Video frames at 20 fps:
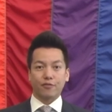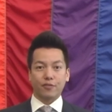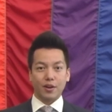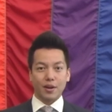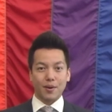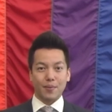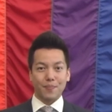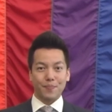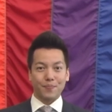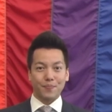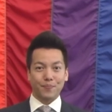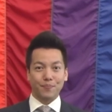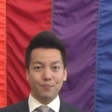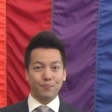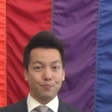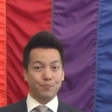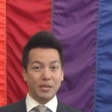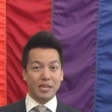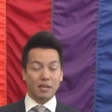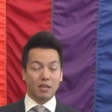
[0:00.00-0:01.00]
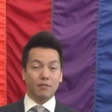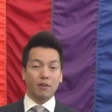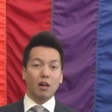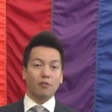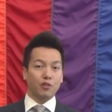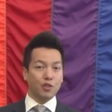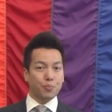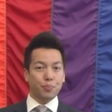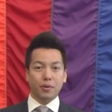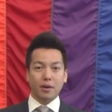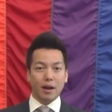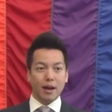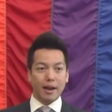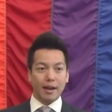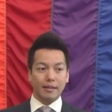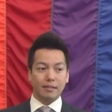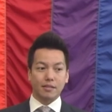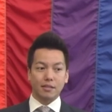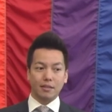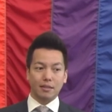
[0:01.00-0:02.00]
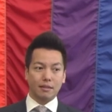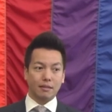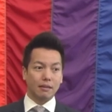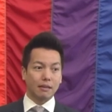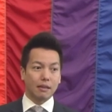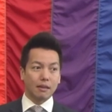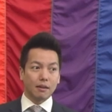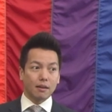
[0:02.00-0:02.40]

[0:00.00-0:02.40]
from being involved with Pride to